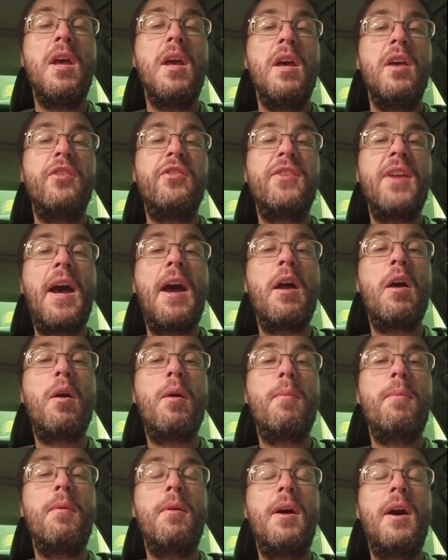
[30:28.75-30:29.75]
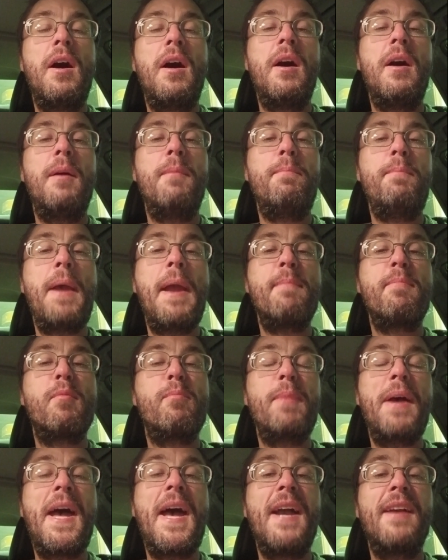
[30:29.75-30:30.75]
style paper
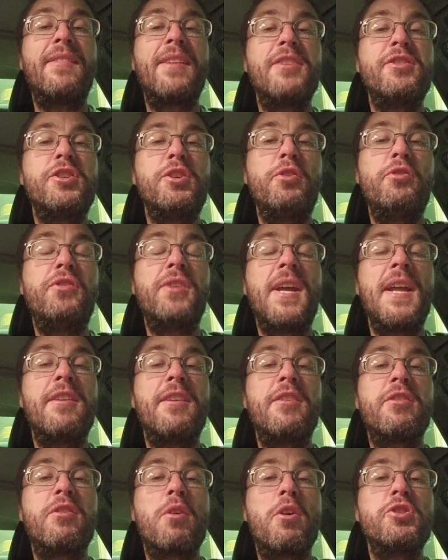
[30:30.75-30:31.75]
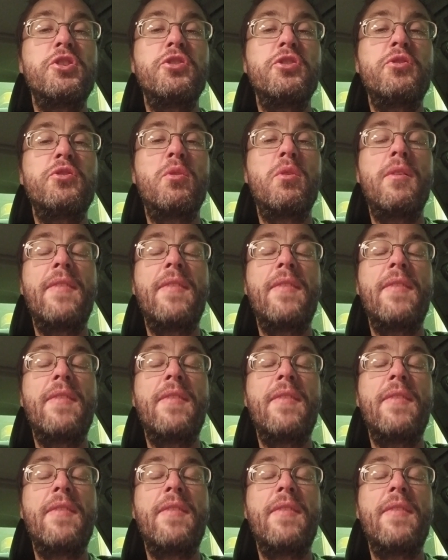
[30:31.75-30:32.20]
bags that you used to get at the grocery store.